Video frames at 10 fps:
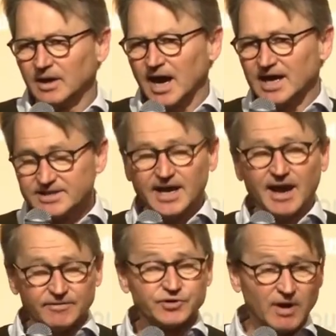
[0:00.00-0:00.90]
as they have
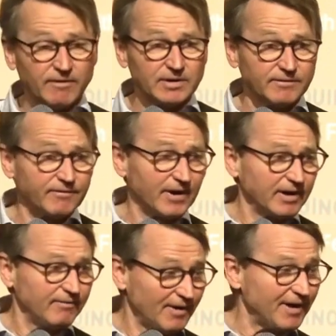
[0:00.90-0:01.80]
traveled very,
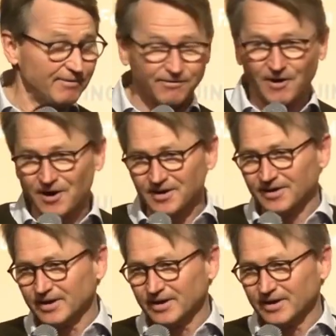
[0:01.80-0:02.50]
very far,